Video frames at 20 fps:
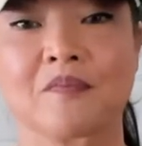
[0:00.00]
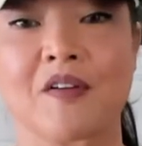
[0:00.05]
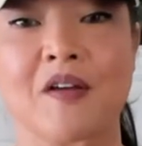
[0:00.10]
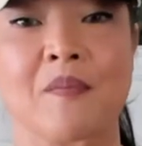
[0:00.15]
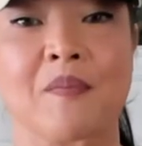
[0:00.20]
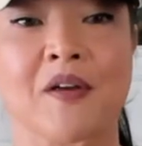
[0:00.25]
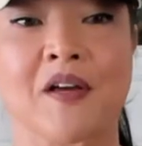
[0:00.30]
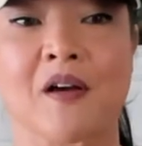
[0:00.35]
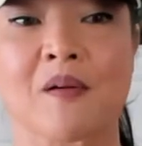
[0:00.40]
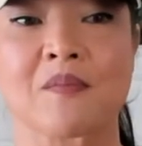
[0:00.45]

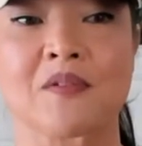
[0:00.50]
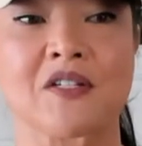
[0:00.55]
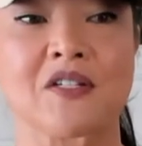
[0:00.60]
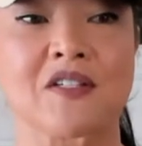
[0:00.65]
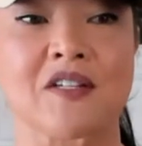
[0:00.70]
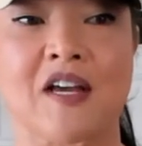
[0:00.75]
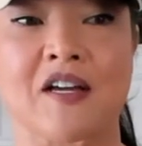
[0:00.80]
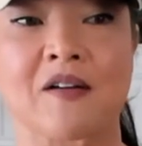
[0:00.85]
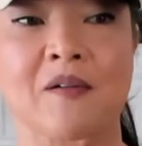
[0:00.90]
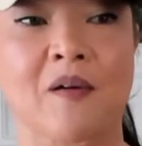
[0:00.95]
it becomes
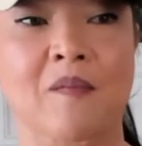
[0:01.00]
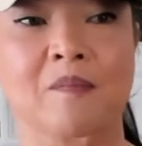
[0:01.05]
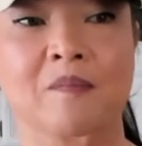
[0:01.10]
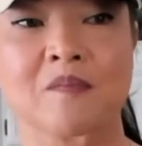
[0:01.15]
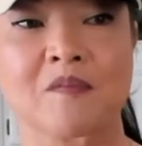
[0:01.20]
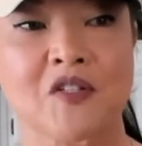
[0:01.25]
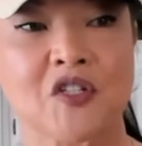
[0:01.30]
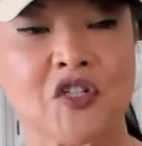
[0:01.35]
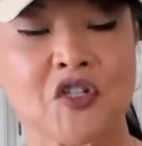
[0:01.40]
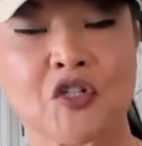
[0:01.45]
this like
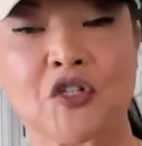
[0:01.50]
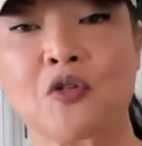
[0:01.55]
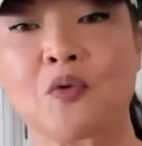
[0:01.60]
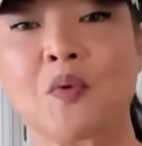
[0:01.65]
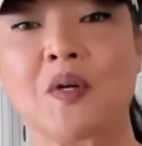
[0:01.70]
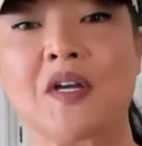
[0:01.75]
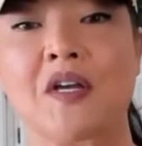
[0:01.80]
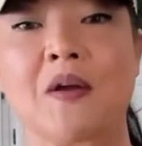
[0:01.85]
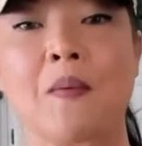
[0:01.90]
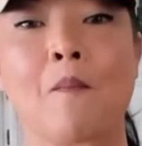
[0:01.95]

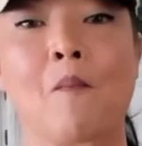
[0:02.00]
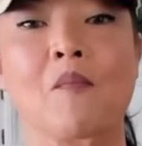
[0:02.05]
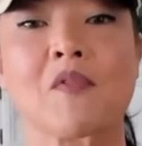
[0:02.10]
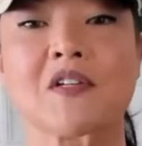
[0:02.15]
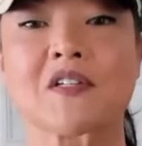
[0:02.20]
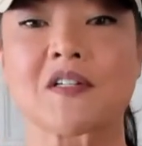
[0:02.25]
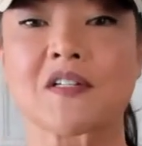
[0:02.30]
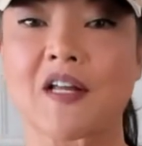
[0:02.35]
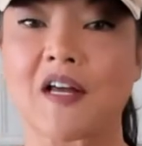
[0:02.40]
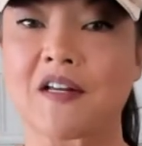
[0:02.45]
chewy,
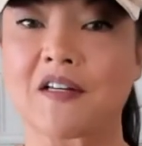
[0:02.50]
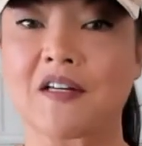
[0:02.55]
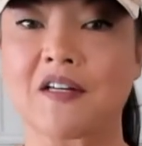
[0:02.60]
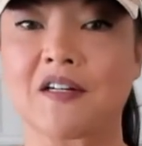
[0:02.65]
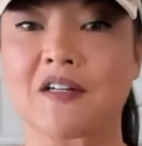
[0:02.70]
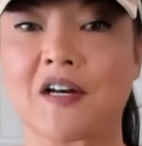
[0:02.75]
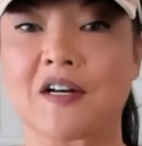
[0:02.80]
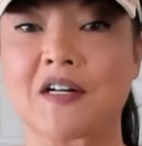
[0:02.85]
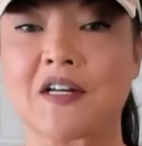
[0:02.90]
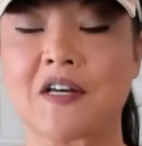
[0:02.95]
slightly
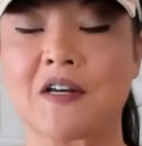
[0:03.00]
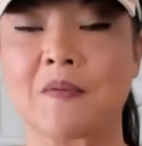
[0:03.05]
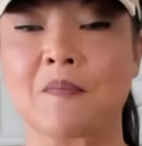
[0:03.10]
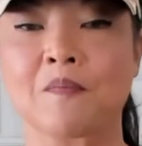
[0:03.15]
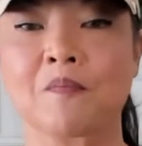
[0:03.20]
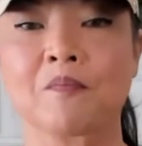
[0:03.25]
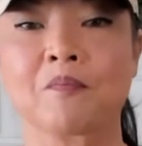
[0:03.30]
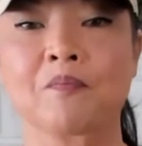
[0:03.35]
nutty,